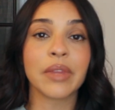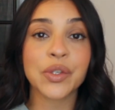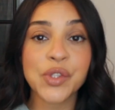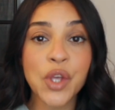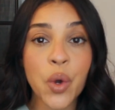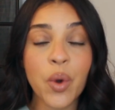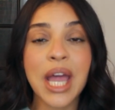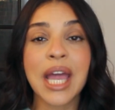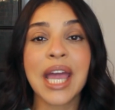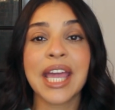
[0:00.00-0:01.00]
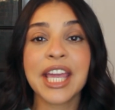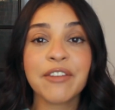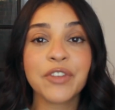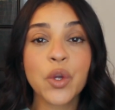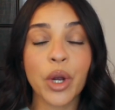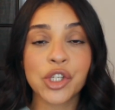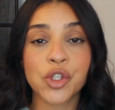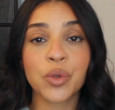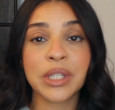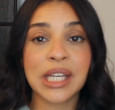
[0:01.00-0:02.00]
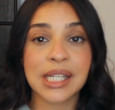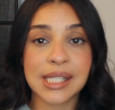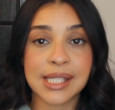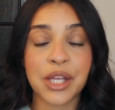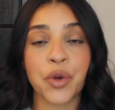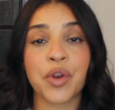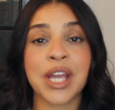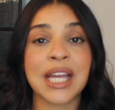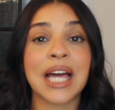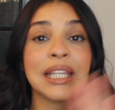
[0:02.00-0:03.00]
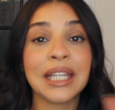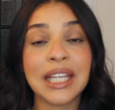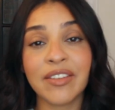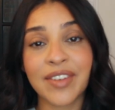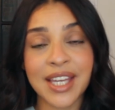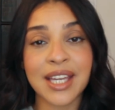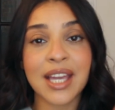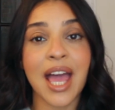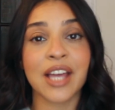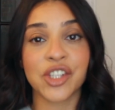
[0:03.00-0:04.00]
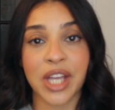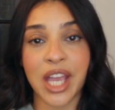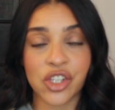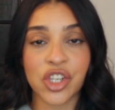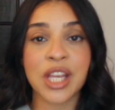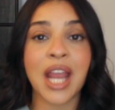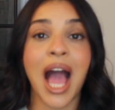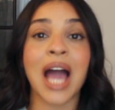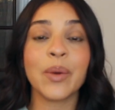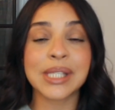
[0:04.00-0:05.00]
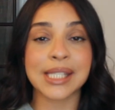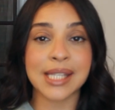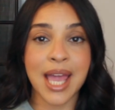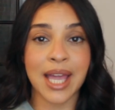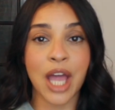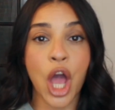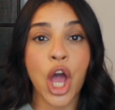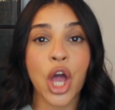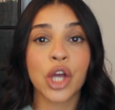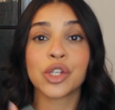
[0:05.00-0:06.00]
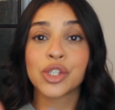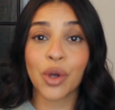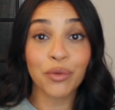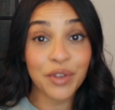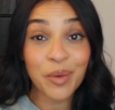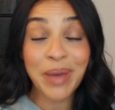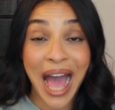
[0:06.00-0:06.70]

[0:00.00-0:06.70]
So if you are truly considering leaving education, I would say don't feel